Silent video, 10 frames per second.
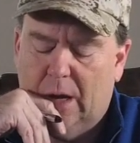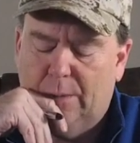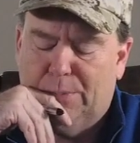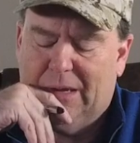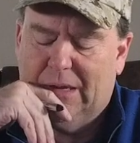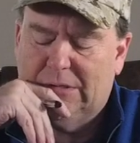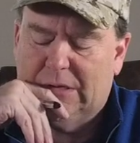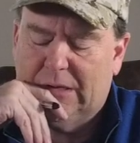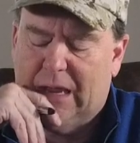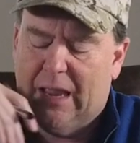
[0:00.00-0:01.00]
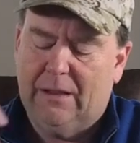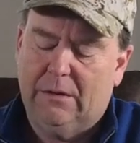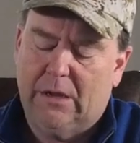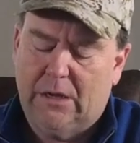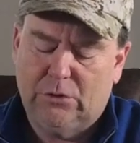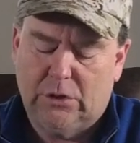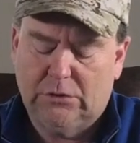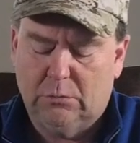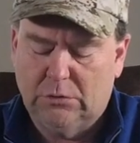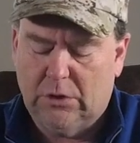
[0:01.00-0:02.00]
AP said can't uh,
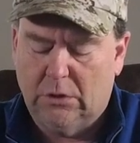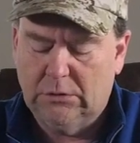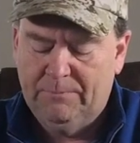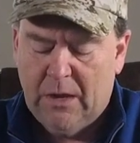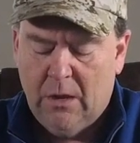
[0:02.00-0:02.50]
trust the results.